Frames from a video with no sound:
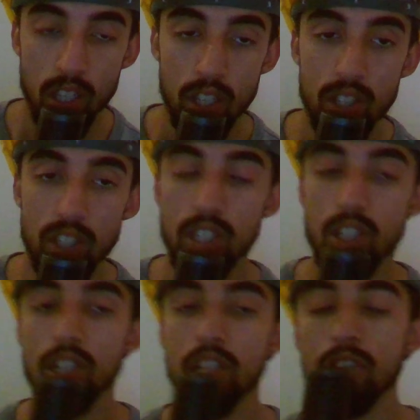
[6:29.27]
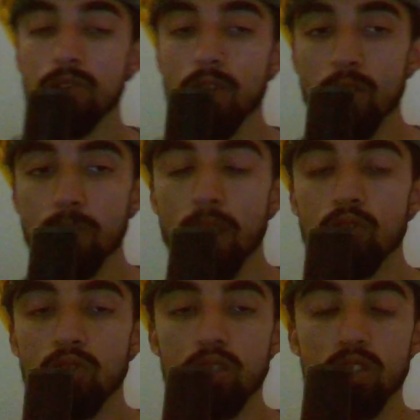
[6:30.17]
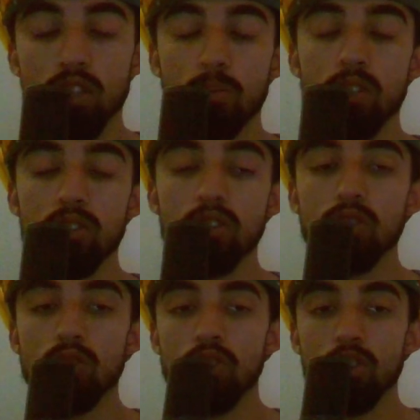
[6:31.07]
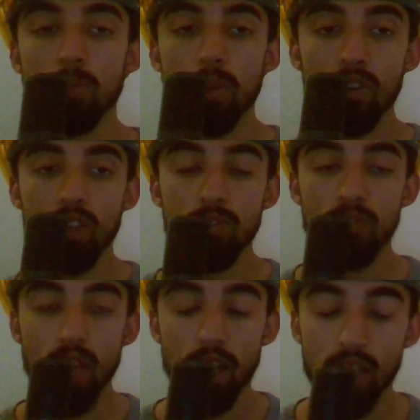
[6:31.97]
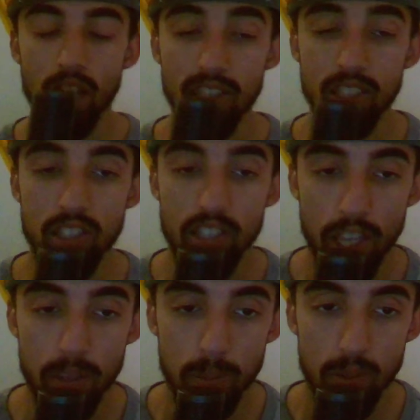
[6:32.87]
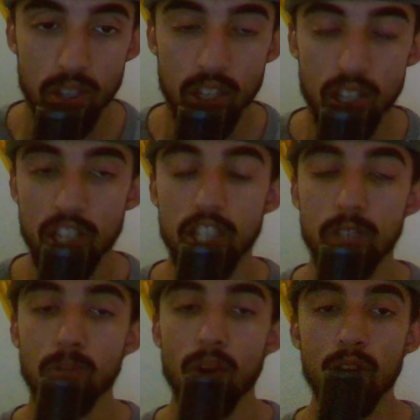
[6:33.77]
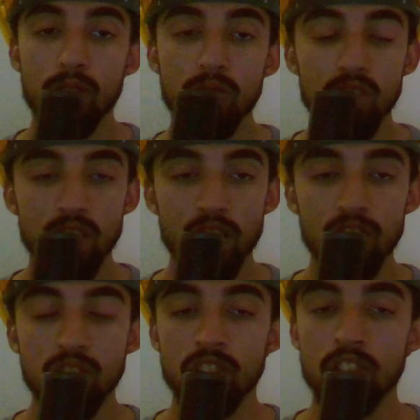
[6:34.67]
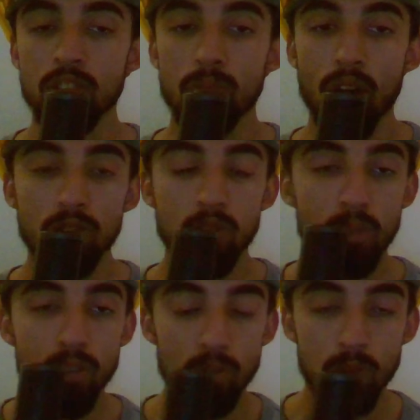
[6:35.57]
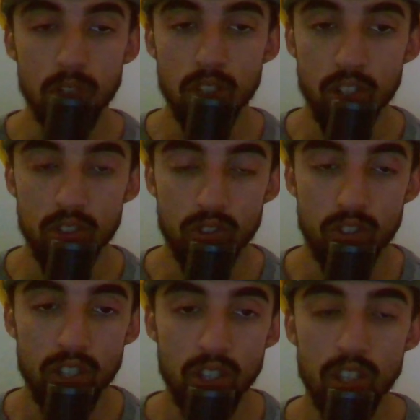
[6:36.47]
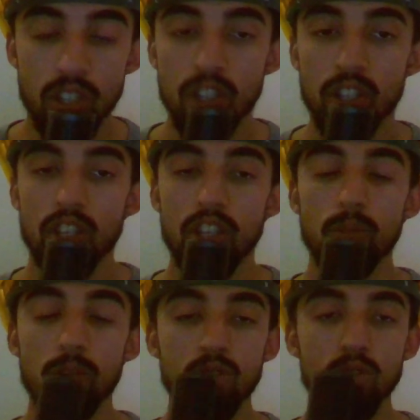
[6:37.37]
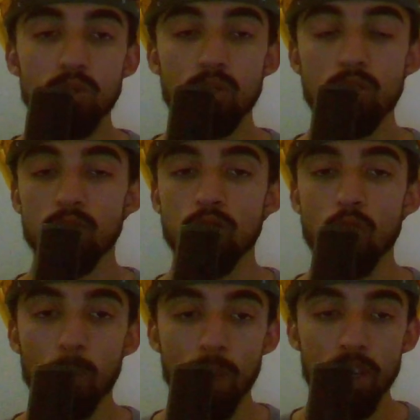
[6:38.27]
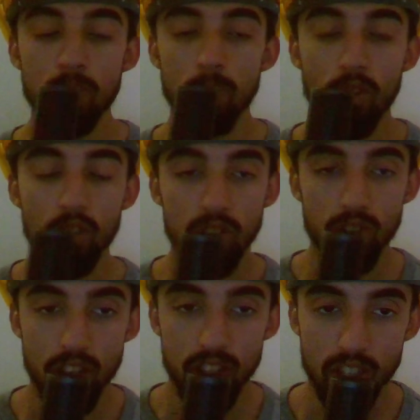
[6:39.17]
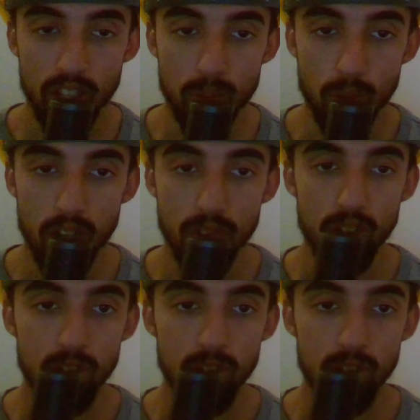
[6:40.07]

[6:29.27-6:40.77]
He's clearly very patriotic because he's got the American flag as his cape. He's proud of his nation, he's proud to be from his country. He wants to, make America great again, whatever.